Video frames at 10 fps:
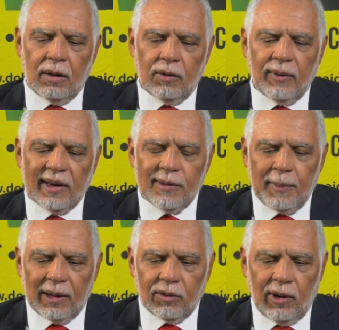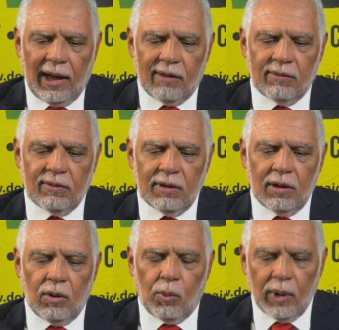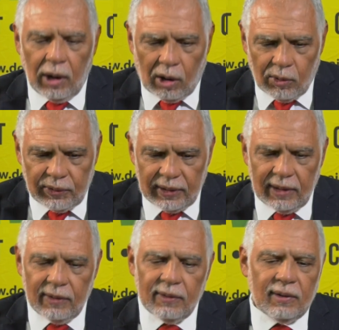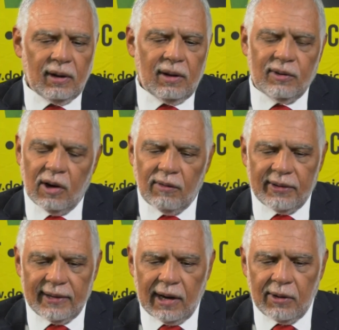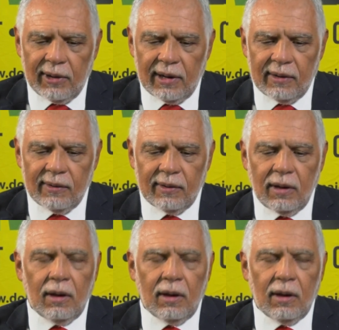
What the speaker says: So we expect to have warehouses, service areas,